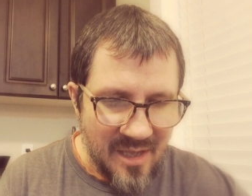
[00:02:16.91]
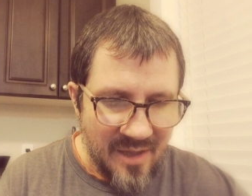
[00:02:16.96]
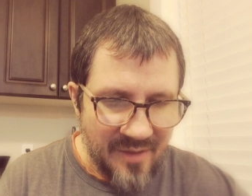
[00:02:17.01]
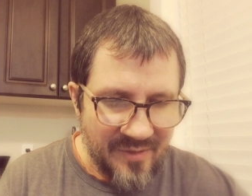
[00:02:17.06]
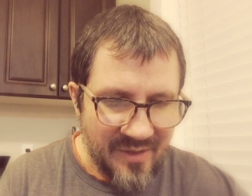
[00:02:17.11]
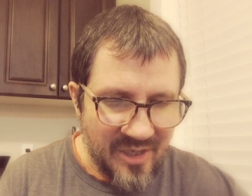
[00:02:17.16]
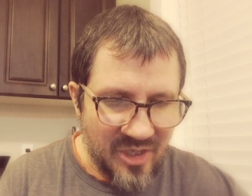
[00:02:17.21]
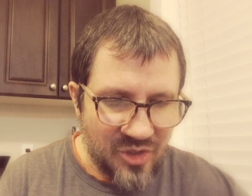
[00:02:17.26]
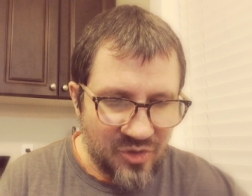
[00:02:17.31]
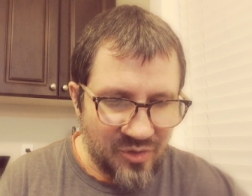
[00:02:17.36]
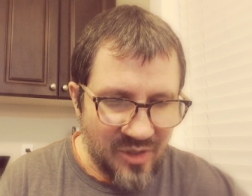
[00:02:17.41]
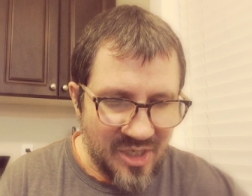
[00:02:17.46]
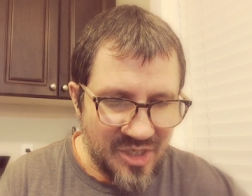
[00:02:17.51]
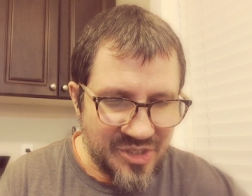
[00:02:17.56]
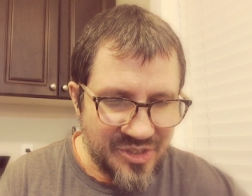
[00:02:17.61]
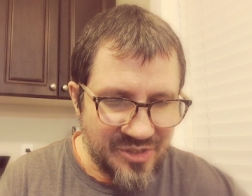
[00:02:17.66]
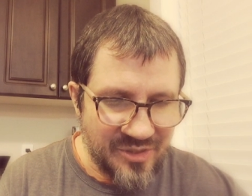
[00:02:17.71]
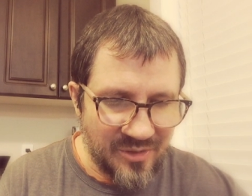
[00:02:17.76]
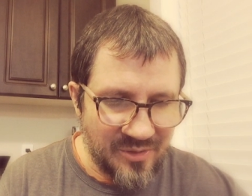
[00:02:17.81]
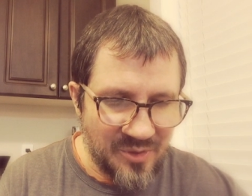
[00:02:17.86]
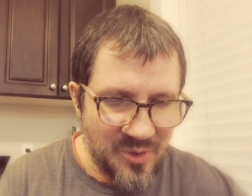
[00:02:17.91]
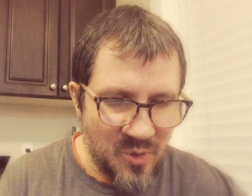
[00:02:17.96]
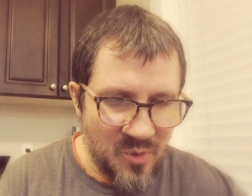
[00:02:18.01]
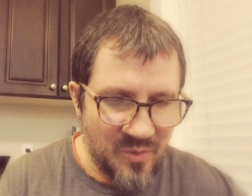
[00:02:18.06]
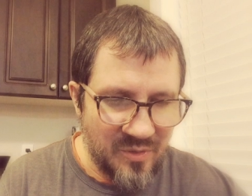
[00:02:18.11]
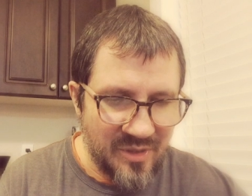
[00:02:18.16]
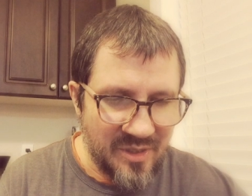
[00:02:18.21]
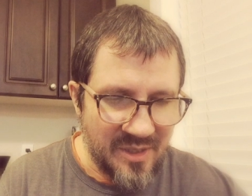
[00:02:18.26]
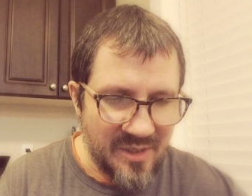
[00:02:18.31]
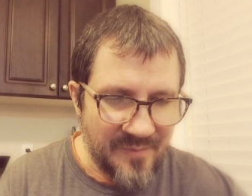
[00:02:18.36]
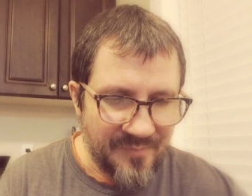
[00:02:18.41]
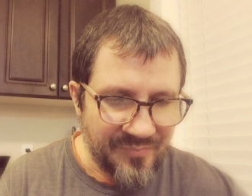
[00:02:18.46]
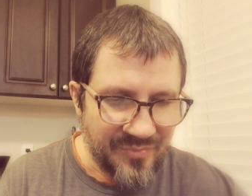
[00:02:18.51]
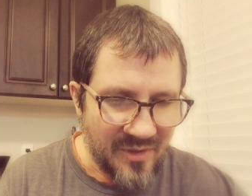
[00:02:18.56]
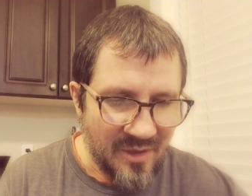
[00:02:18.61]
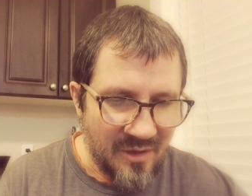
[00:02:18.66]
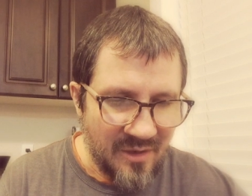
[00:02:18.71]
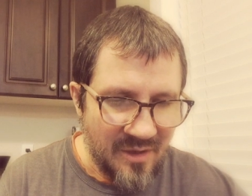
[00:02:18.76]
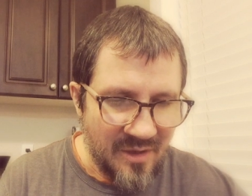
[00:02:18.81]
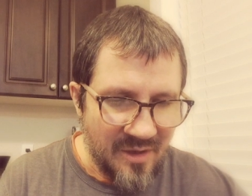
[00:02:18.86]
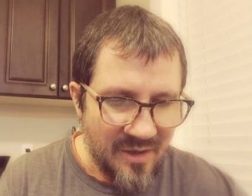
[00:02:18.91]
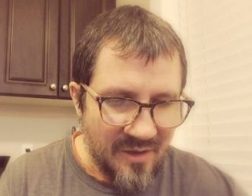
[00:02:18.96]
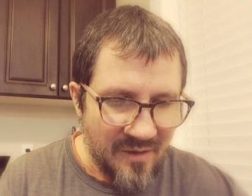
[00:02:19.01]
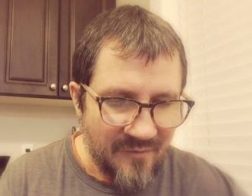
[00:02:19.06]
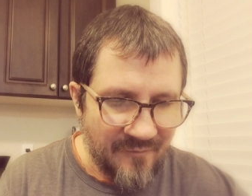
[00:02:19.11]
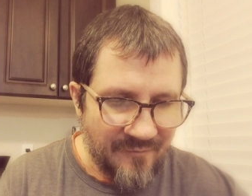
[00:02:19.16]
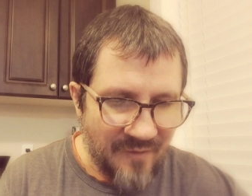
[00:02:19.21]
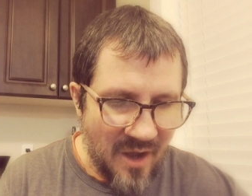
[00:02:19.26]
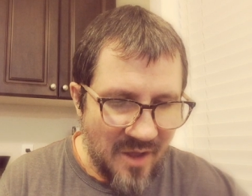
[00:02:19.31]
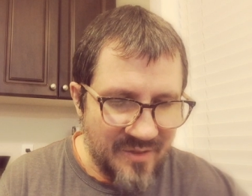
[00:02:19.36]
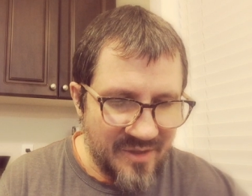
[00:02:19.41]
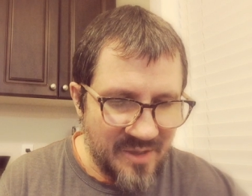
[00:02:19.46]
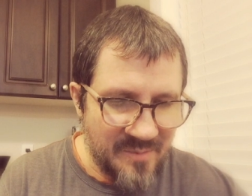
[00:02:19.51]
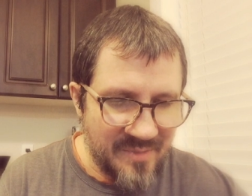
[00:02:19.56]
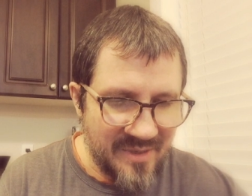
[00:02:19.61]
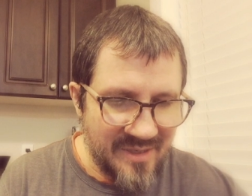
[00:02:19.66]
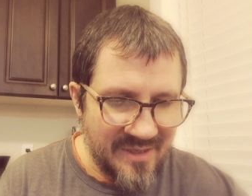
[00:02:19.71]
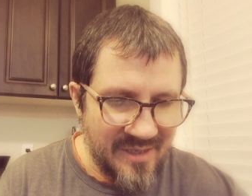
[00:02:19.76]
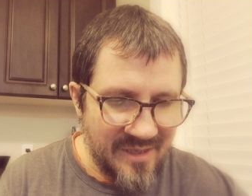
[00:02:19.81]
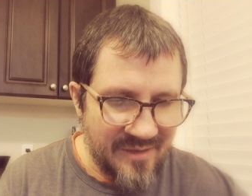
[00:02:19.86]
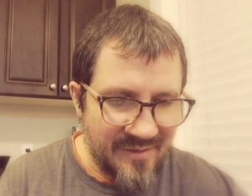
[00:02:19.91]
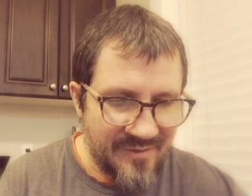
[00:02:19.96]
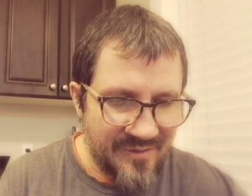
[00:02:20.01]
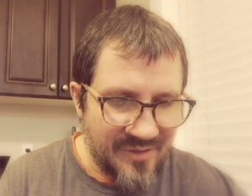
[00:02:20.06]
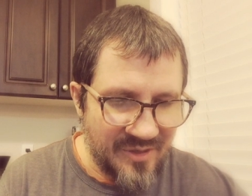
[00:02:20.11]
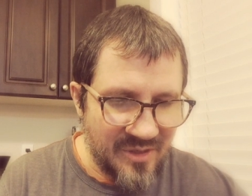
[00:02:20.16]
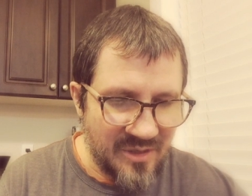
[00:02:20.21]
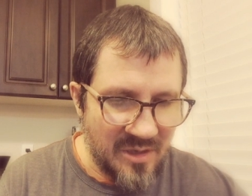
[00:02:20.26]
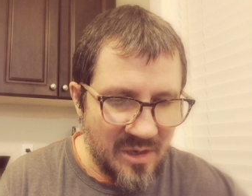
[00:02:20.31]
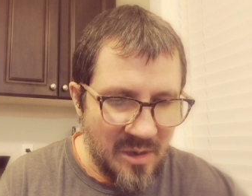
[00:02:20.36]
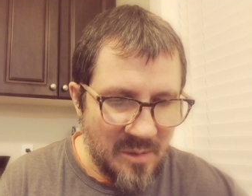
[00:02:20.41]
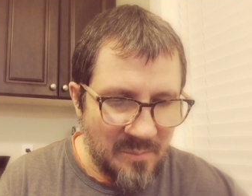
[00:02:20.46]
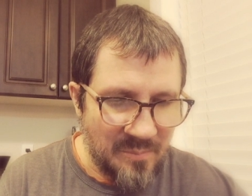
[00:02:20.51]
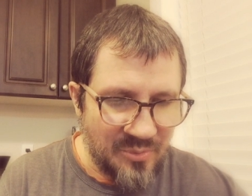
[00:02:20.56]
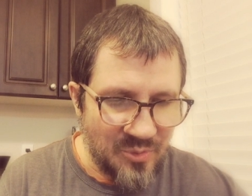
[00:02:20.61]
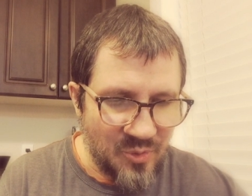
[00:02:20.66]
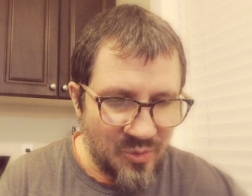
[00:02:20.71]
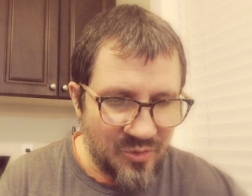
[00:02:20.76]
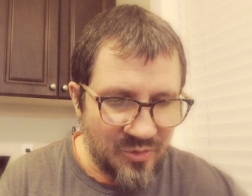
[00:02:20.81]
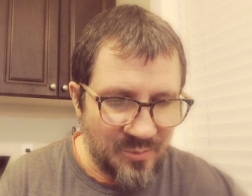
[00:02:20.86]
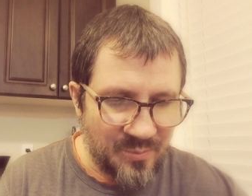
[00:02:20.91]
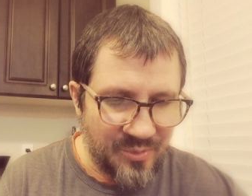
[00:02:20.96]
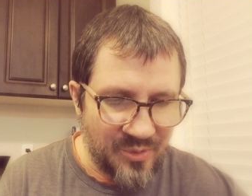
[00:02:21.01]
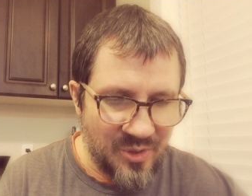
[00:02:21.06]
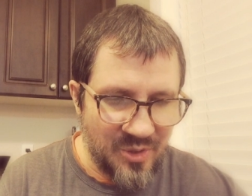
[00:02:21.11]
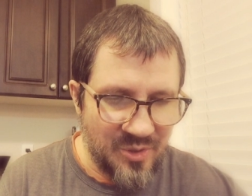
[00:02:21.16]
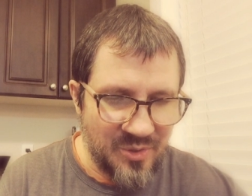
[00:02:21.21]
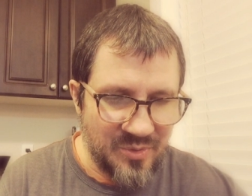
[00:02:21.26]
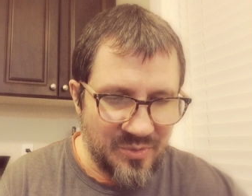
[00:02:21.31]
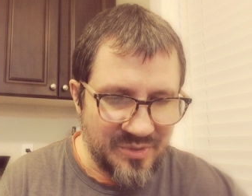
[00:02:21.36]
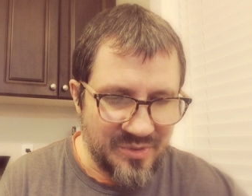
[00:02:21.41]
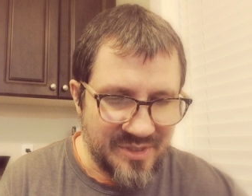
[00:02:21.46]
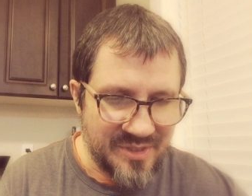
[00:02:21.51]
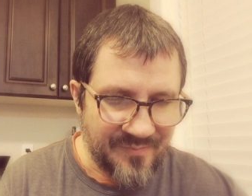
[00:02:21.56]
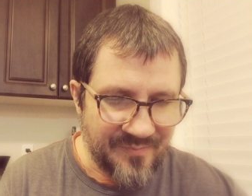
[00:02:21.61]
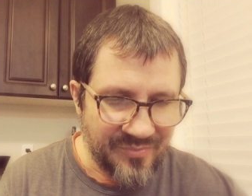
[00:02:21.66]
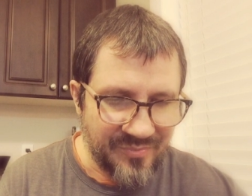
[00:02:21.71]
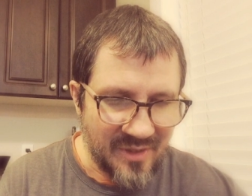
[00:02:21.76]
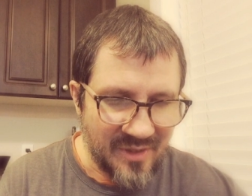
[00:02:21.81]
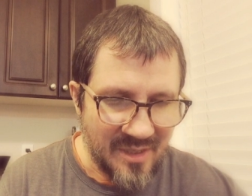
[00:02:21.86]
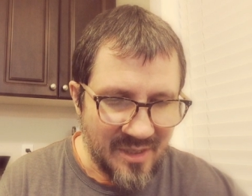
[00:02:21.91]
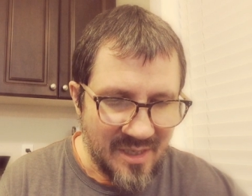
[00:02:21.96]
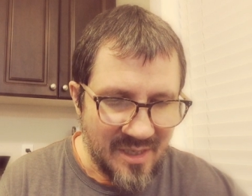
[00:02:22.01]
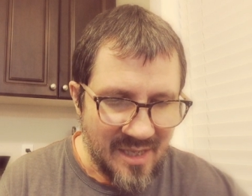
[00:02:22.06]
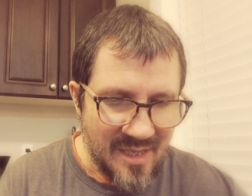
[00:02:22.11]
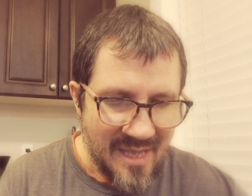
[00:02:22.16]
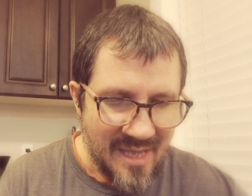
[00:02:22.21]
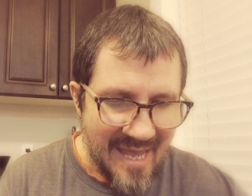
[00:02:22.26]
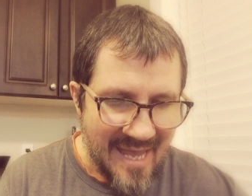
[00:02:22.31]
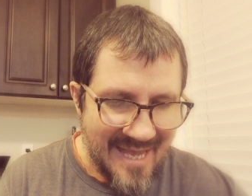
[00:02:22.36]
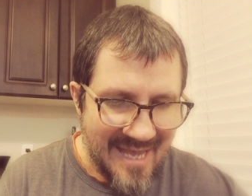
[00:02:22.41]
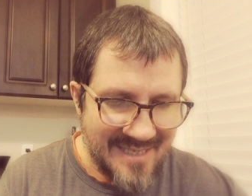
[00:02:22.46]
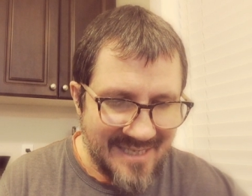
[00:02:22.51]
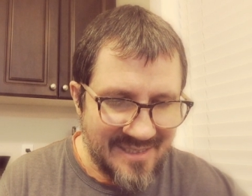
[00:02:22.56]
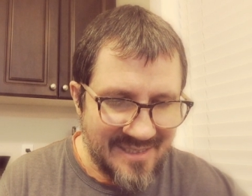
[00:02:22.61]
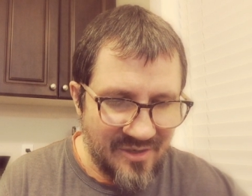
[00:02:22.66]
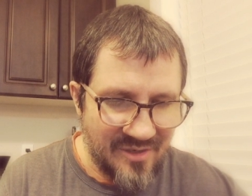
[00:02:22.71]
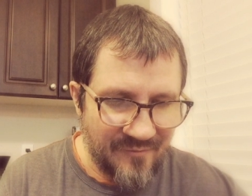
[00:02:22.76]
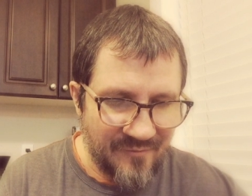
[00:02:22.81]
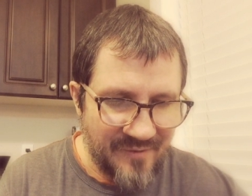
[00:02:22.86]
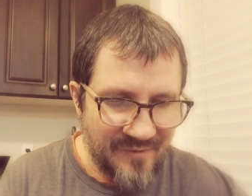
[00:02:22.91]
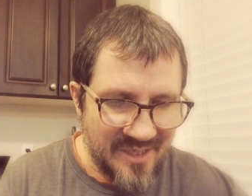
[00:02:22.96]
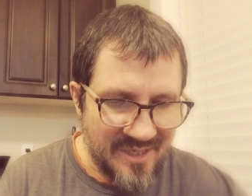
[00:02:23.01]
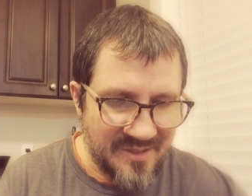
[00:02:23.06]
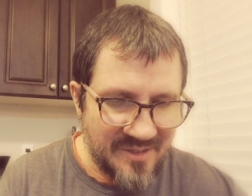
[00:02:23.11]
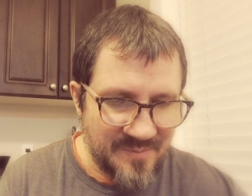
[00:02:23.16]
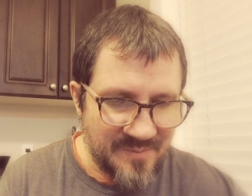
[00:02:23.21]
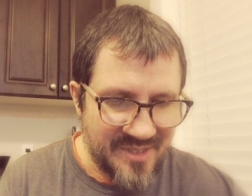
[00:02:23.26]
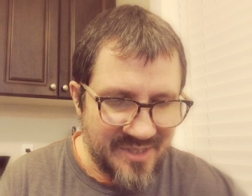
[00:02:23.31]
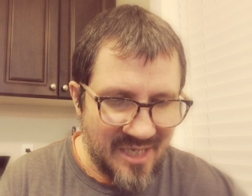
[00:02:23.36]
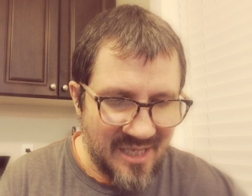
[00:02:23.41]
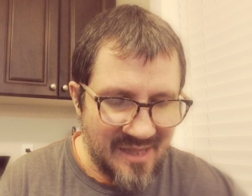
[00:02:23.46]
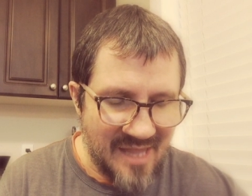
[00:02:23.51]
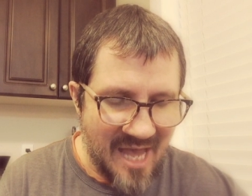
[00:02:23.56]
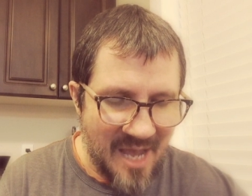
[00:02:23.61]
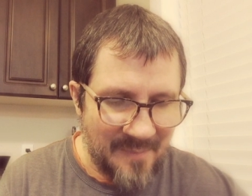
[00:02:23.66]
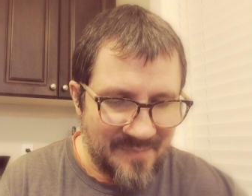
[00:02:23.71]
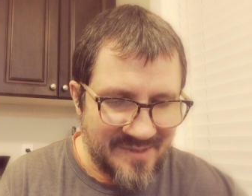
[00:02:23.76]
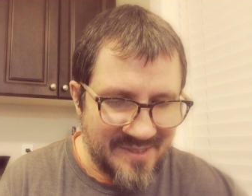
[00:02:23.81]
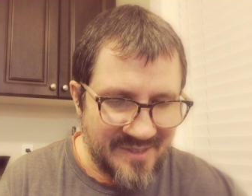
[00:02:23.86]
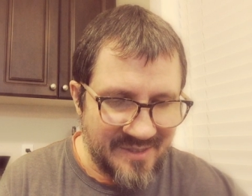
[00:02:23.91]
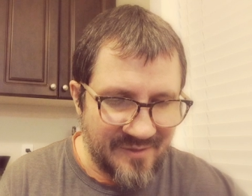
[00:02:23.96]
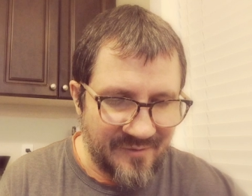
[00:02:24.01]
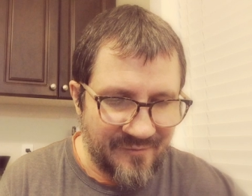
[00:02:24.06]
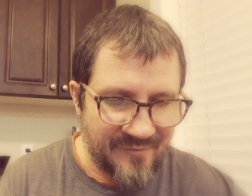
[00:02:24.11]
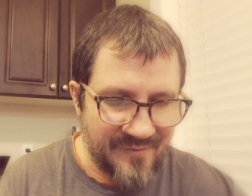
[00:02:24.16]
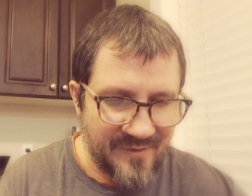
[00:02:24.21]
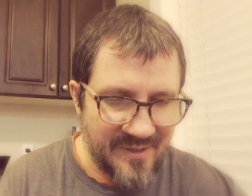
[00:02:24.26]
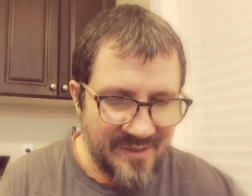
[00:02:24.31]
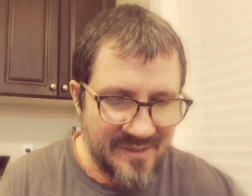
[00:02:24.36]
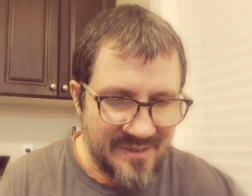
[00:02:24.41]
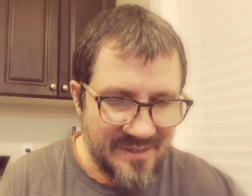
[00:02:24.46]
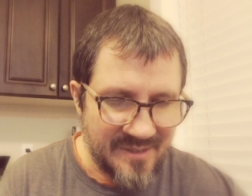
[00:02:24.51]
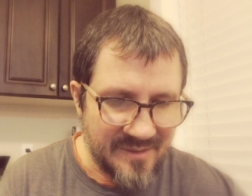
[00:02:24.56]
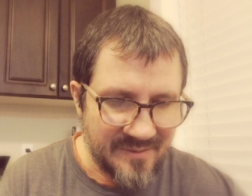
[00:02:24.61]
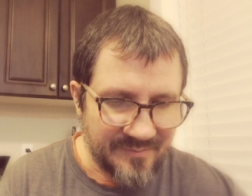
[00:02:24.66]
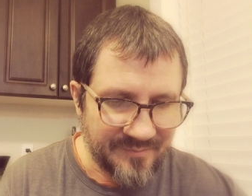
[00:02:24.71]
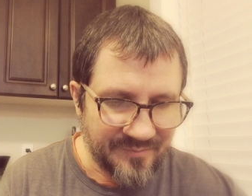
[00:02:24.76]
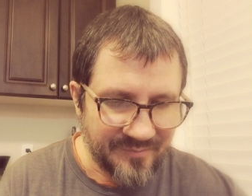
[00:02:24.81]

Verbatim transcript: They crush the lowly, falling beneath their brutal blows as their victims collapse in defeat.